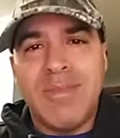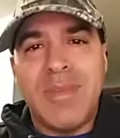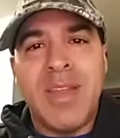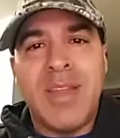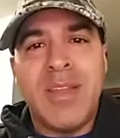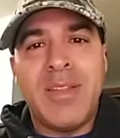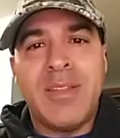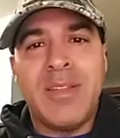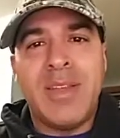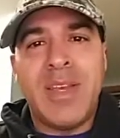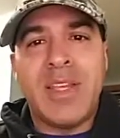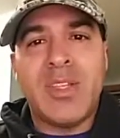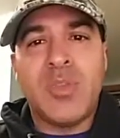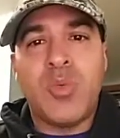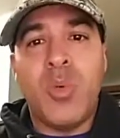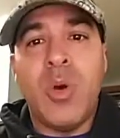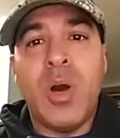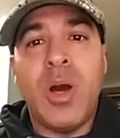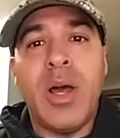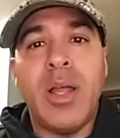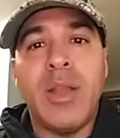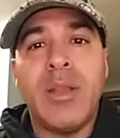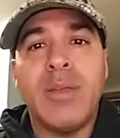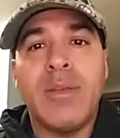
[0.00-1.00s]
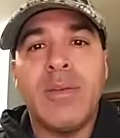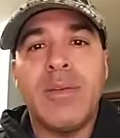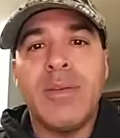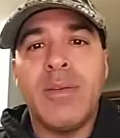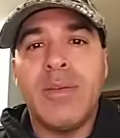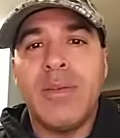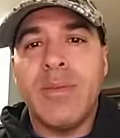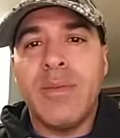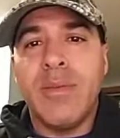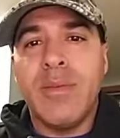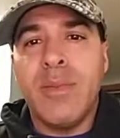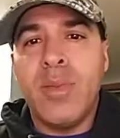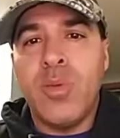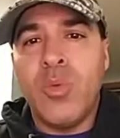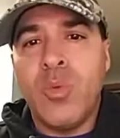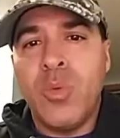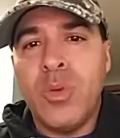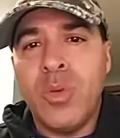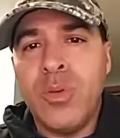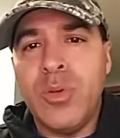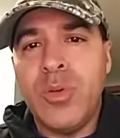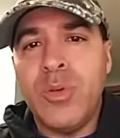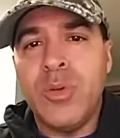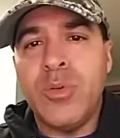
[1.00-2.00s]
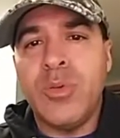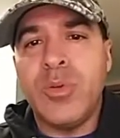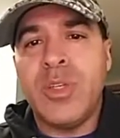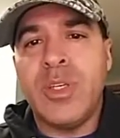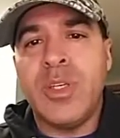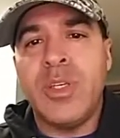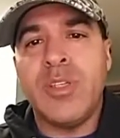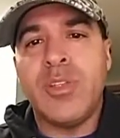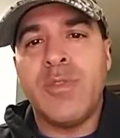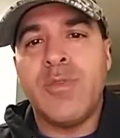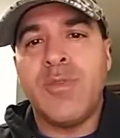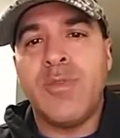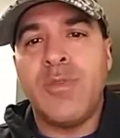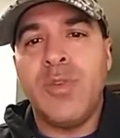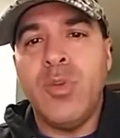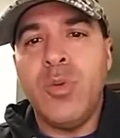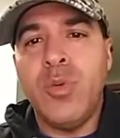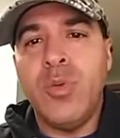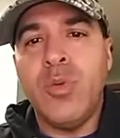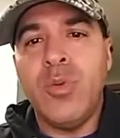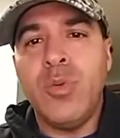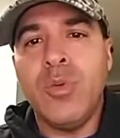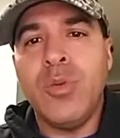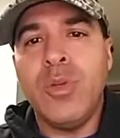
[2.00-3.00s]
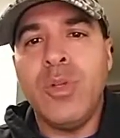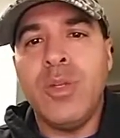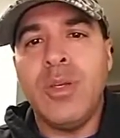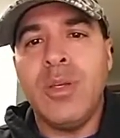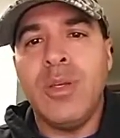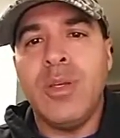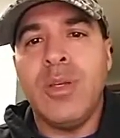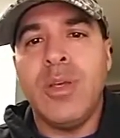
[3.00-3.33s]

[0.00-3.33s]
And guess what? The wound is fueled